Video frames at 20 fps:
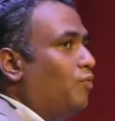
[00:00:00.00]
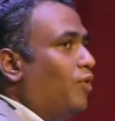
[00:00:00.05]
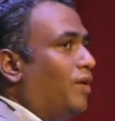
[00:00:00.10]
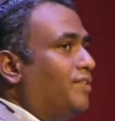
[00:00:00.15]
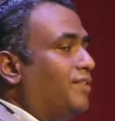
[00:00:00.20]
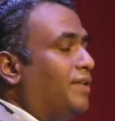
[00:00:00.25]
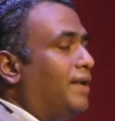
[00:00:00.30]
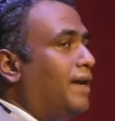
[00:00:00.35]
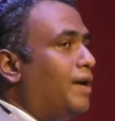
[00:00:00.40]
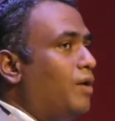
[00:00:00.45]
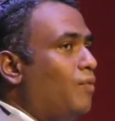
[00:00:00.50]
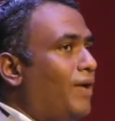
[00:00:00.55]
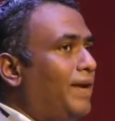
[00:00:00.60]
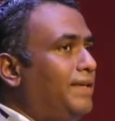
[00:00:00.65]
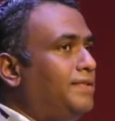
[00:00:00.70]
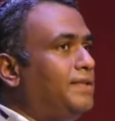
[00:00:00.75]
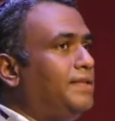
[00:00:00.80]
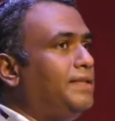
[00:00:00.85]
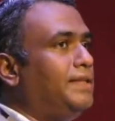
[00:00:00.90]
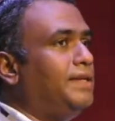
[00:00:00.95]
was
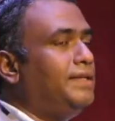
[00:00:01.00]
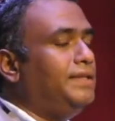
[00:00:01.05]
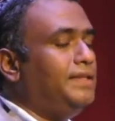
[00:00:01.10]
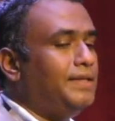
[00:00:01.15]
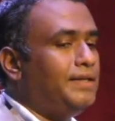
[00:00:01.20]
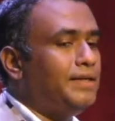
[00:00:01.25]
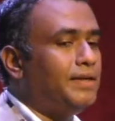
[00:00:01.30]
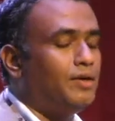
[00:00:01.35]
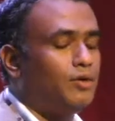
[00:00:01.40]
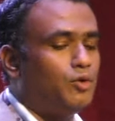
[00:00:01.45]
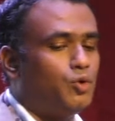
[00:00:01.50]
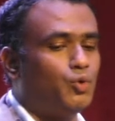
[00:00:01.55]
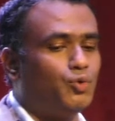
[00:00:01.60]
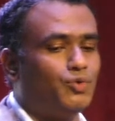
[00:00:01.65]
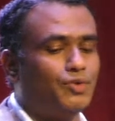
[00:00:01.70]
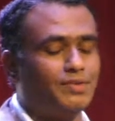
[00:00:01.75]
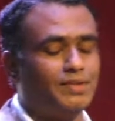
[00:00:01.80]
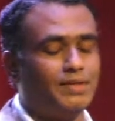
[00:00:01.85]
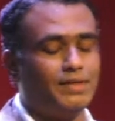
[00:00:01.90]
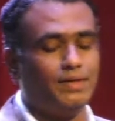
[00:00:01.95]
revised in the year
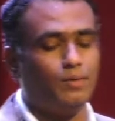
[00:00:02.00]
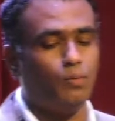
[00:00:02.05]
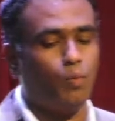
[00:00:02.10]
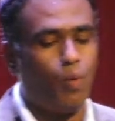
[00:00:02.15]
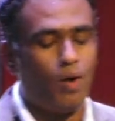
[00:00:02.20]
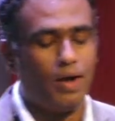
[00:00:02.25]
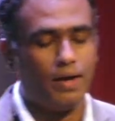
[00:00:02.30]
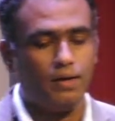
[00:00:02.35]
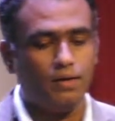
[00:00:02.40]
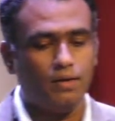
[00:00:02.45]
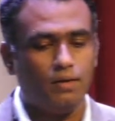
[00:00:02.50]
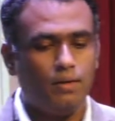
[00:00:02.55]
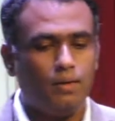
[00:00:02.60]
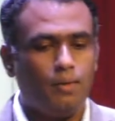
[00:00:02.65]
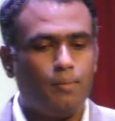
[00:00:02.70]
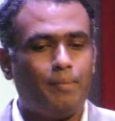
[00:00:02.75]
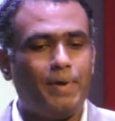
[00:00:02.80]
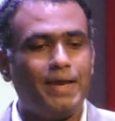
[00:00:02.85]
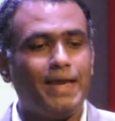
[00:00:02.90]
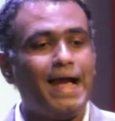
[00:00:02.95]
2001
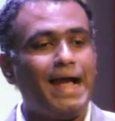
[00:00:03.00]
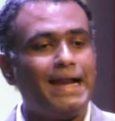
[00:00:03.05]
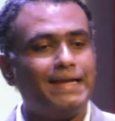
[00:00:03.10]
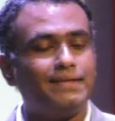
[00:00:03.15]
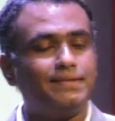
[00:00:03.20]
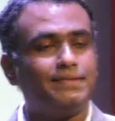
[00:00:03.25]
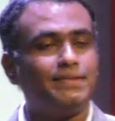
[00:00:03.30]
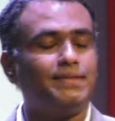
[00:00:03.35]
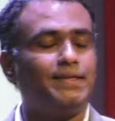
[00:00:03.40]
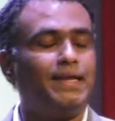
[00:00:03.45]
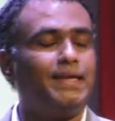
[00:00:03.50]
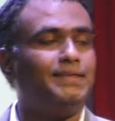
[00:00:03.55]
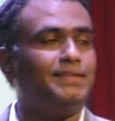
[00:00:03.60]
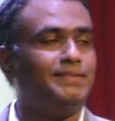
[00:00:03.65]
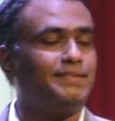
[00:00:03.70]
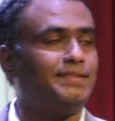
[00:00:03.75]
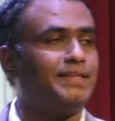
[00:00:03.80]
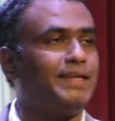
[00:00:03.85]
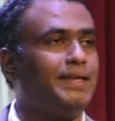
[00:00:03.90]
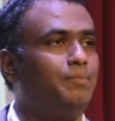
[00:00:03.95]
by Anderson and
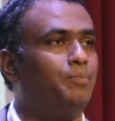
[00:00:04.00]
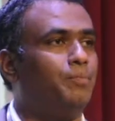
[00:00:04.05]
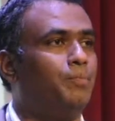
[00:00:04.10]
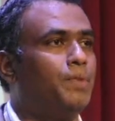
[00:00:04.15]
his team.